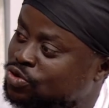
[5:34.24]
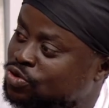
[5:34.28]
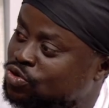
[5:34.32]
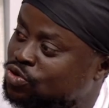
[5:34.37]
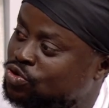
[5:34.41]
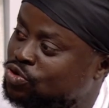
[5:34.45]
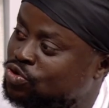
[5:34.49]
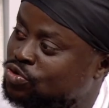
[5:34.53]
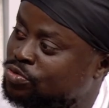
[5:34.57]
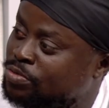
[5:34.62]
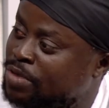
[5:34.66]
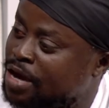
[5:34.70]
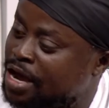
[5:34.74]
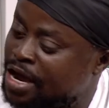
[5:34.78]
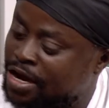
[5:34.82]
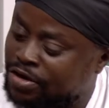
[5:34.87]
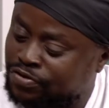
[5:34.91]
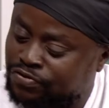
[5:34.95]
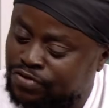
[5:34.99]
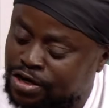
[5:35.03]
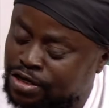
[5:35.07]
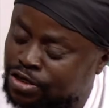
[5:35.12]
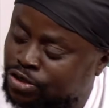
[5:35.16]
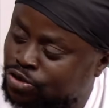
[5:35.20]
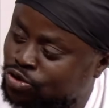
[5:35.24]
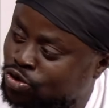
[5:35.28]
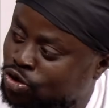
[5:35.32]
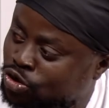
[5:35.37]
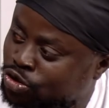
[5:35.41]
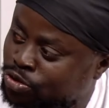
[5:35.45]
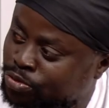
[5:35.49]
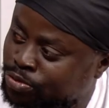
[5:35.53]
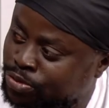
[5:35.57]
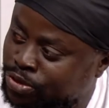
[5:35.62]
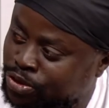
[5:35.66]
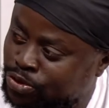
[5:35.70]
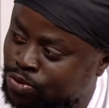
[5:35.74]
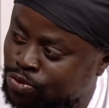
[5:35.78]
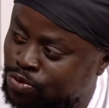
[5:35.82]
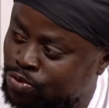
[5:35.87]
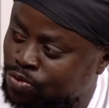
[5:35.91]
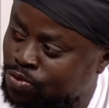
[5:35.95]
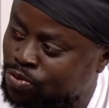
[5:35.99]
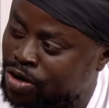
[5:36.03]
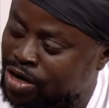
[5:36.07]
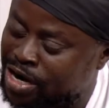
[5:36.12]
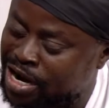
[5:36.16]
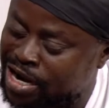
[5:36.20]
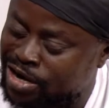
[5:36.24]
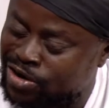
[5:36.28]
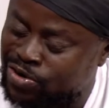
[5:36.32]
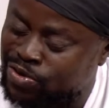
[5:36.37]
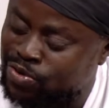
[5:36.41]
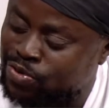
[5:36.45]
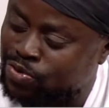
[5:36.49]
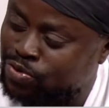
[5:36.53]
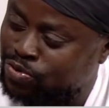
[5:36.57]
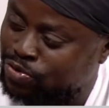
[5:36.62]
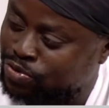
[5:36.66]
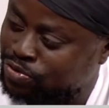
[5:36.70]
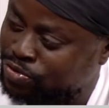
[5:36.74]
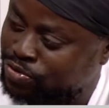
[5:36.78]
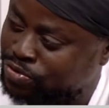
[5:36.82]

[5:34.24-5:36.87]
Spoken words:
Because Nkrumah actually taught me what I know.